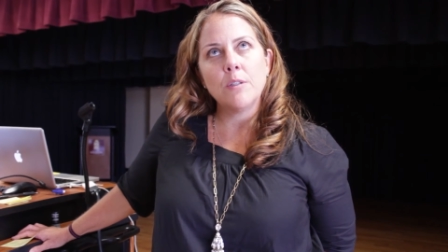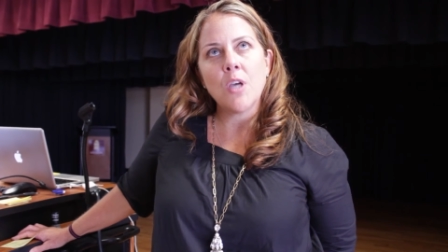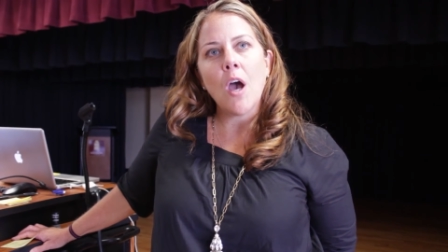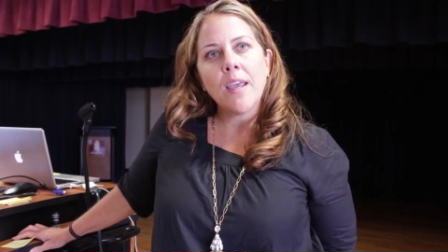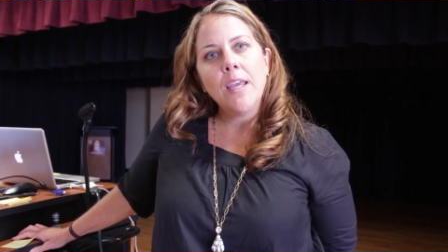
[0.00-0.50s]

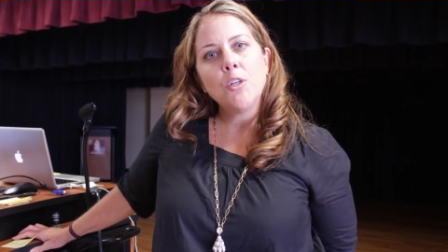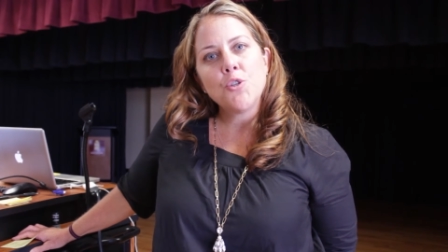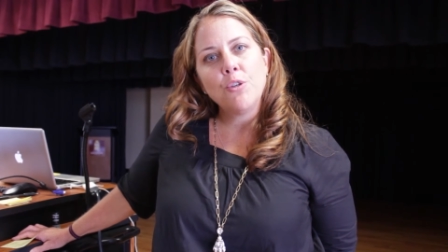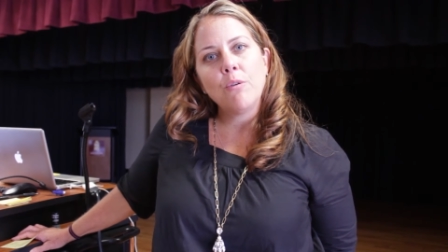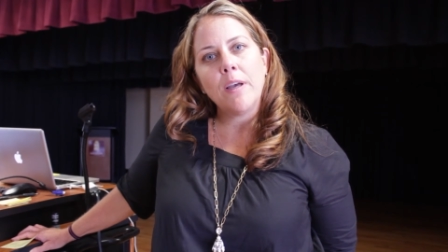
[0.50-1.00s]
talking
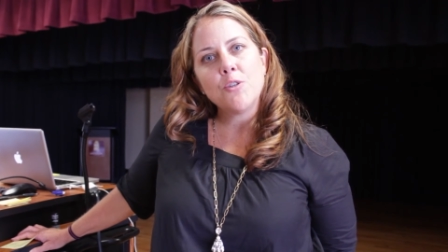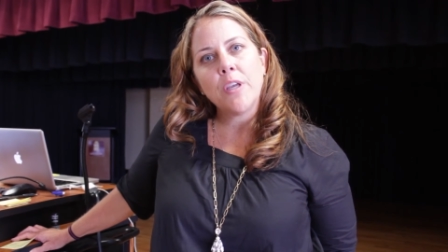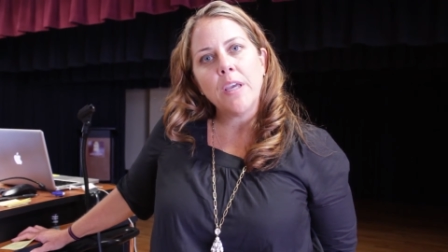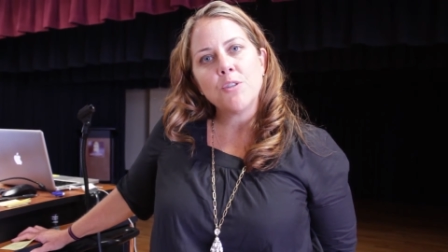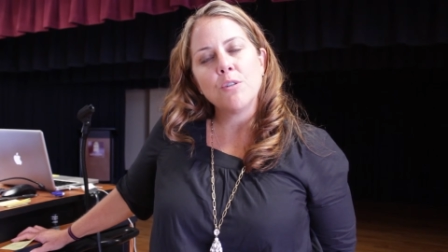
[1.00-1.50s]
to
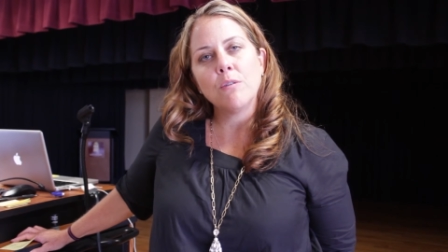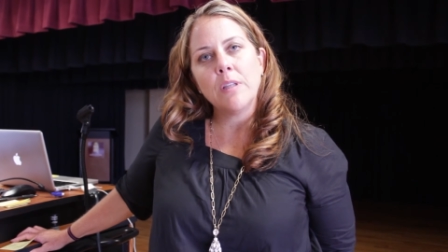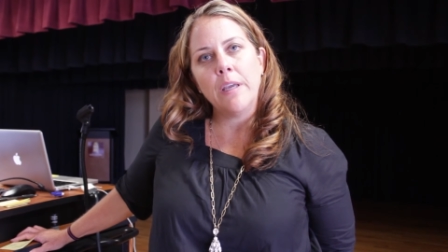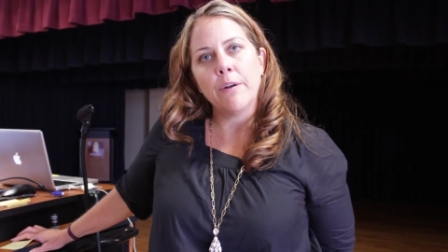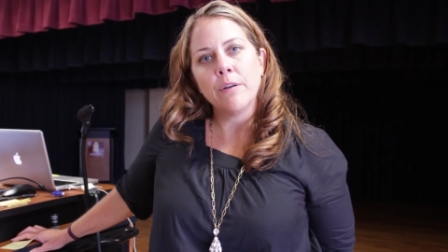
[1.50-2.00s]
educational
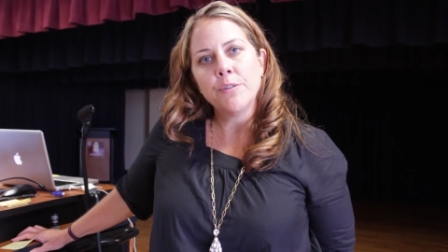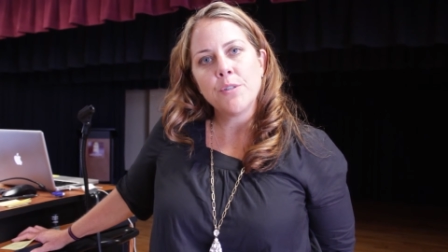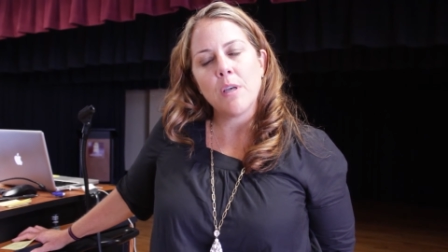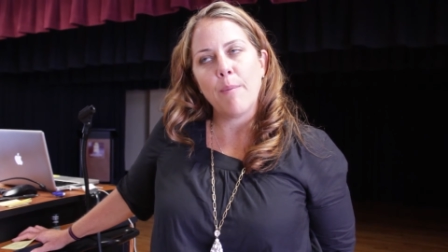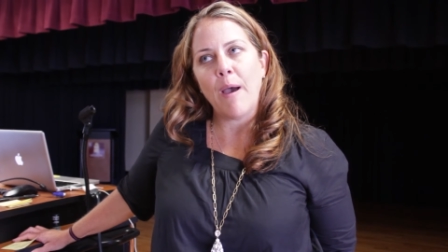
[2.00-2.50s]

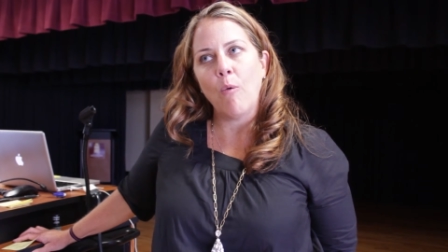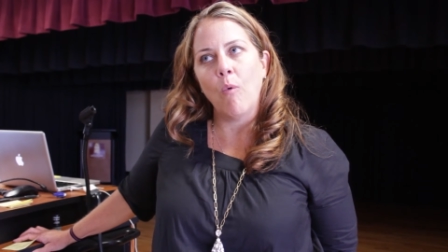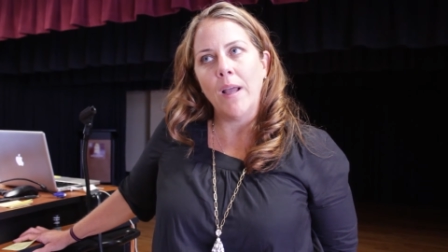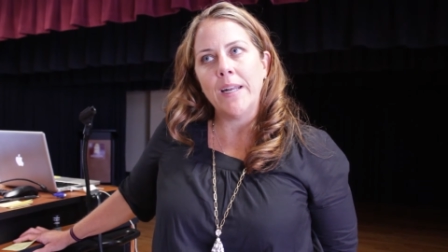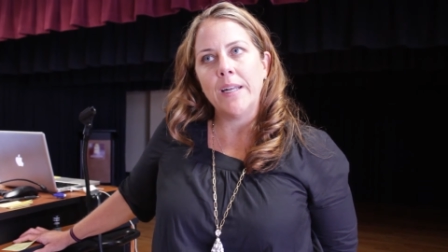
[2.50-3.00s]
leaders about
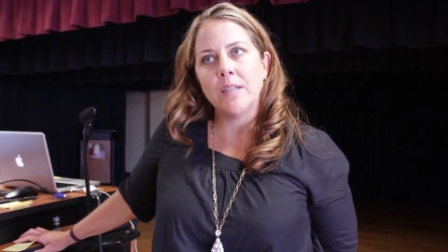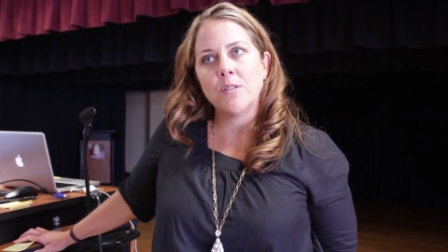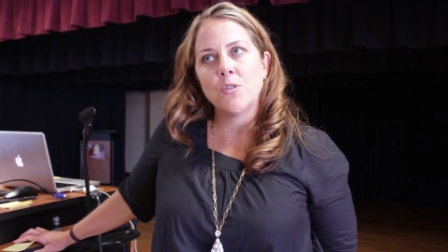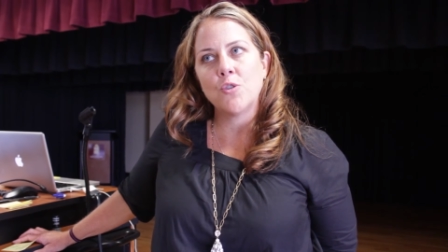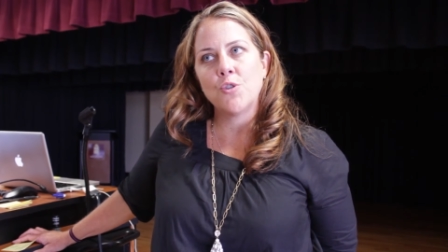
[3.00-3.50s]
what it
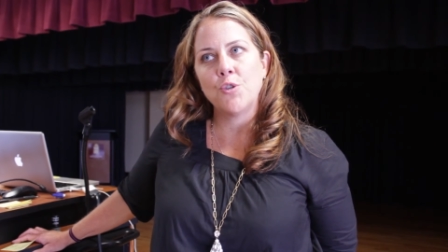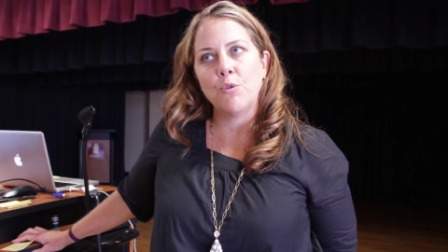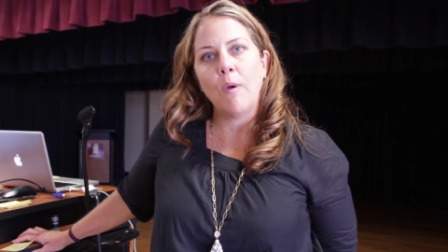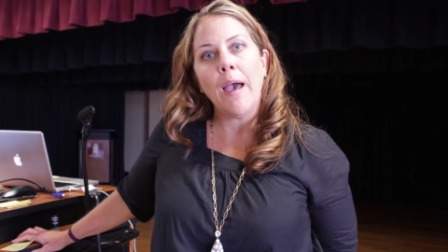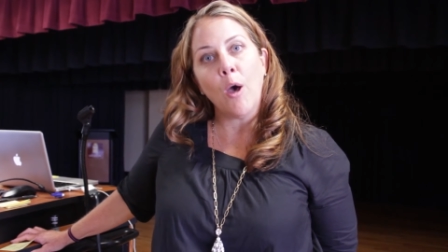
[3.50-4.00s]
is to
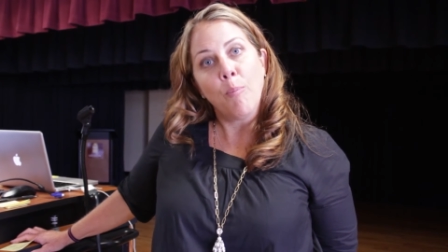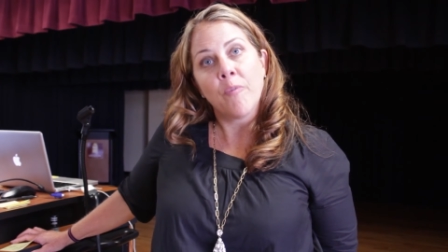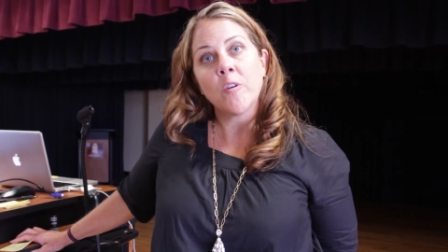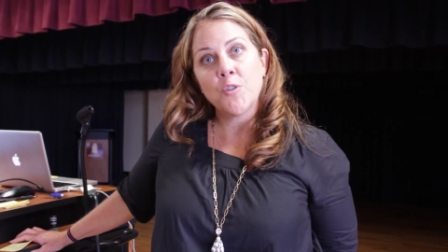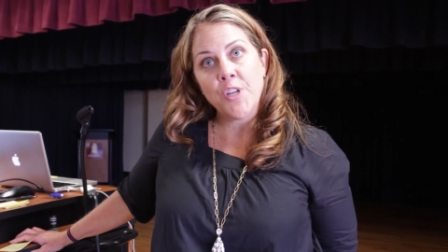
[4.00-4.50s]
help
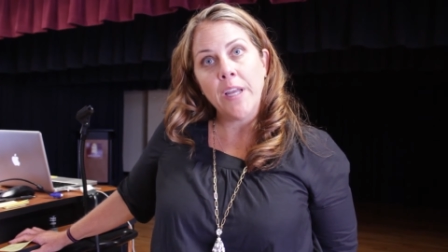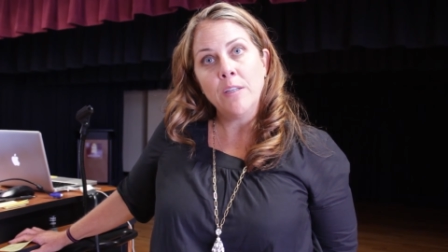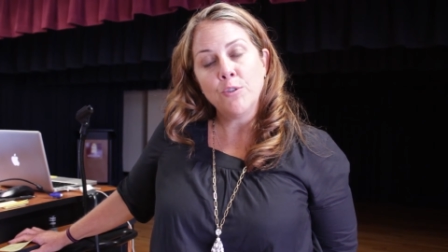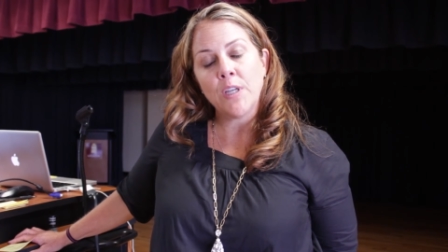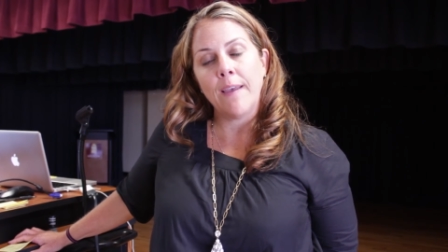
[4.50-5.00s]
for
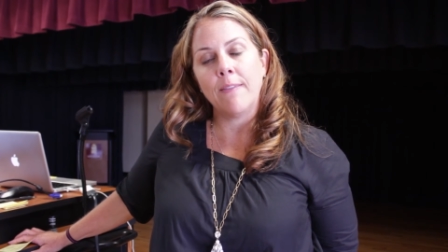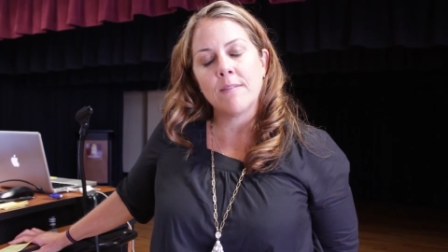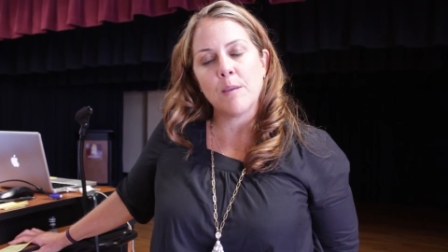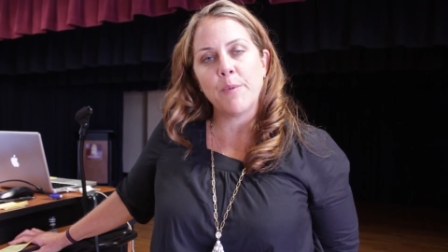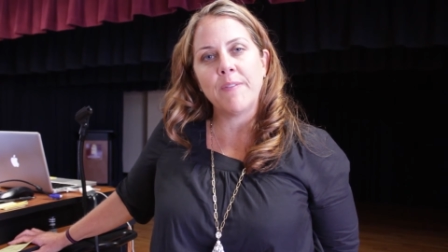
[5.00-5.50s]
change and
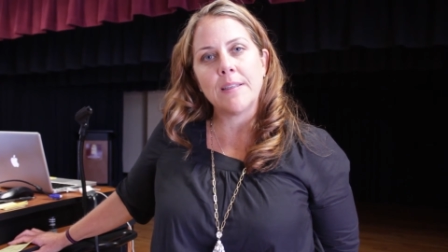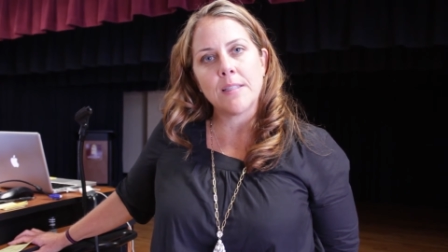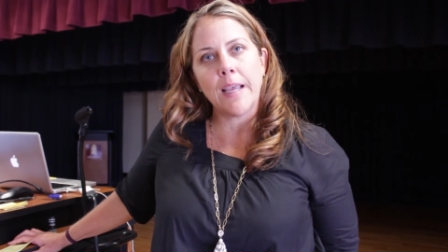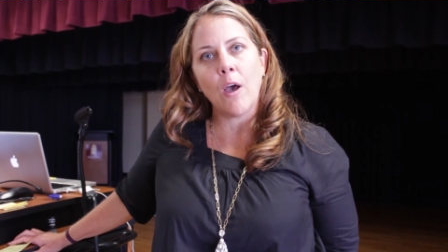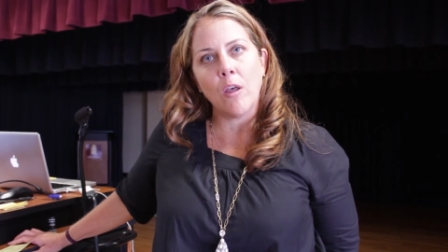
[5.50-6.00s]
some of the
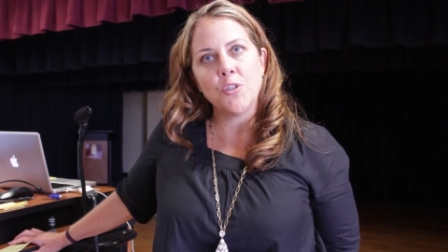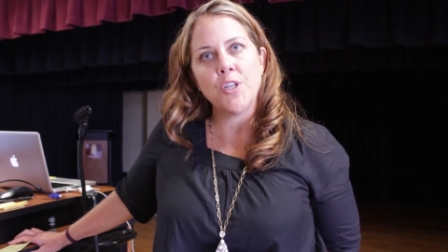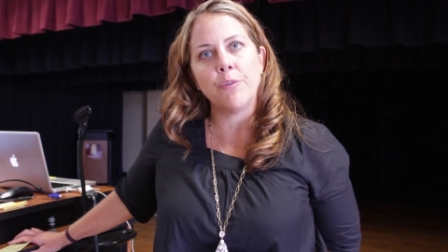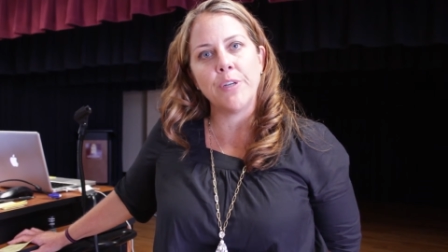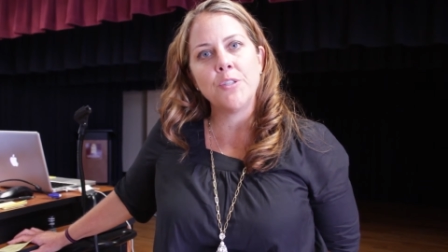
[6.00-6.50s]
psychology
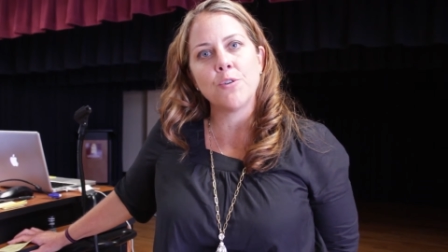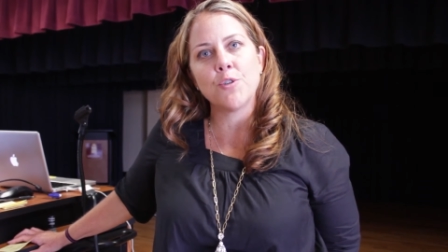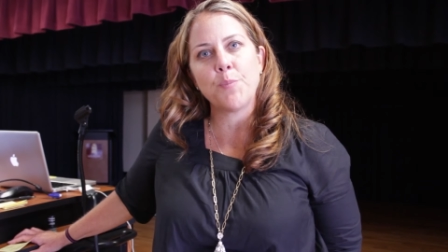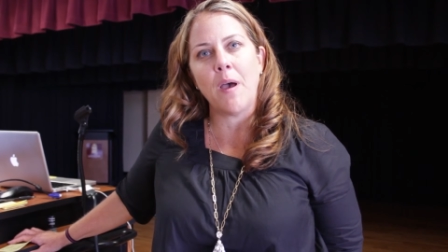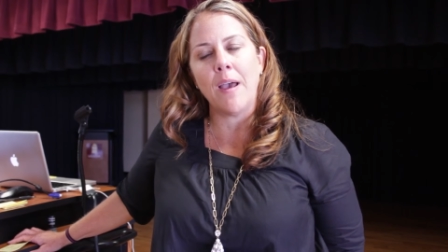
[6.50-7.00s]
and
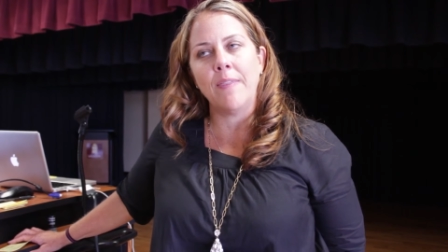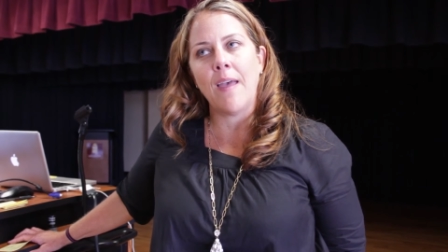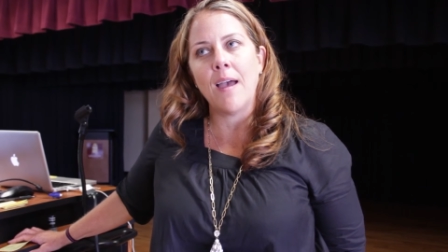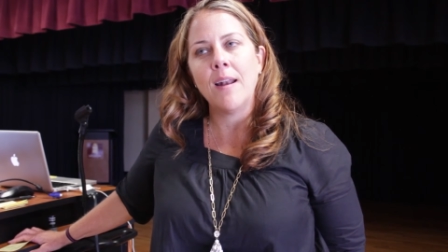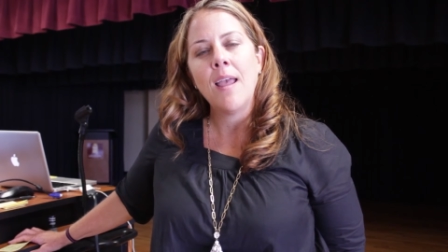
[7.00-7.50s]
research behind
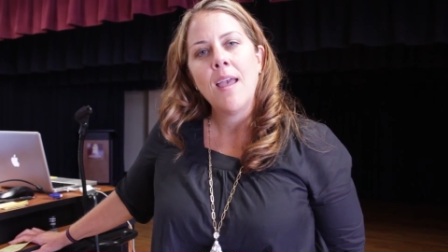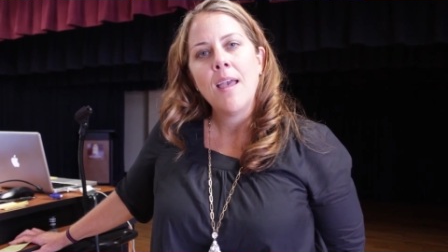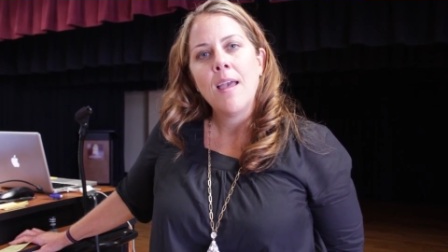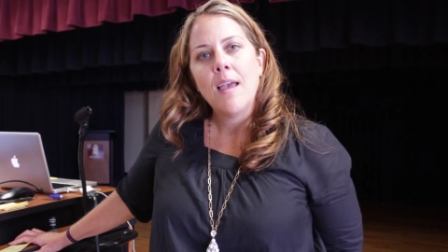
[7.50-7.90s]
that